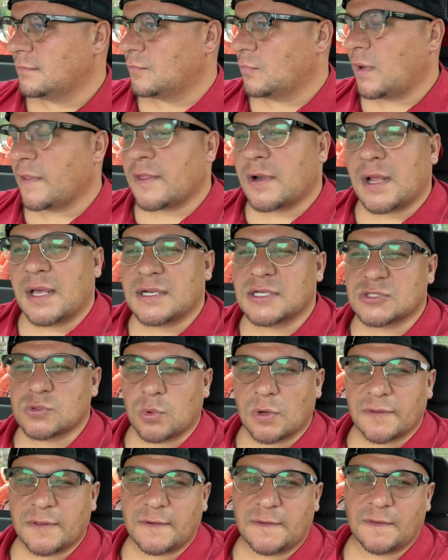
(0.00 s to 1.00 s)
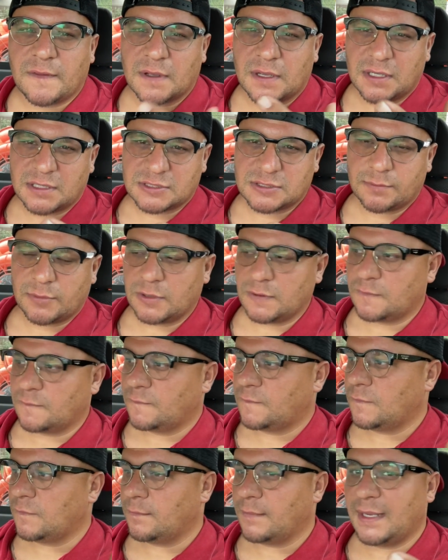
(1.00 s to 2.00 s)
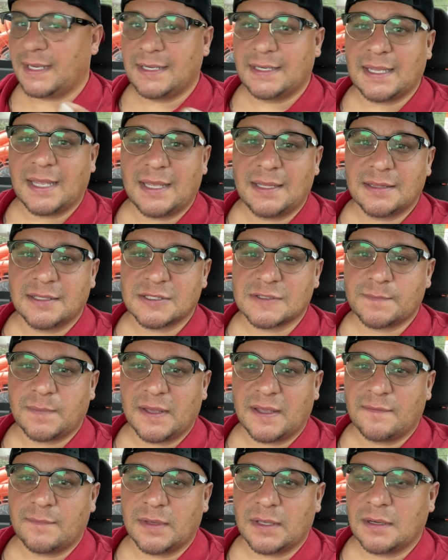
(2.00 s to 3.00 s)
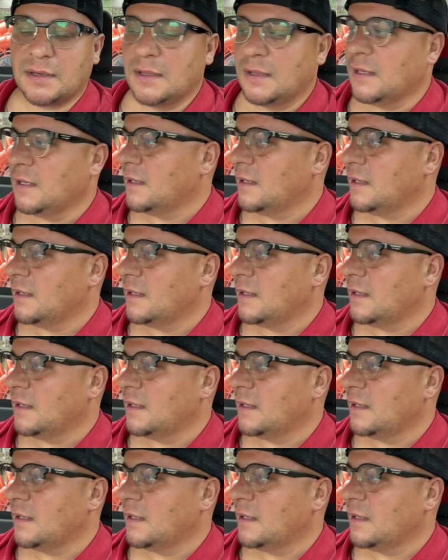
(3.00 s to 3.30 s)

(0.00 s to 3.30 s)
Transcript: whether or not it's worth it to the customer to maintain this pavement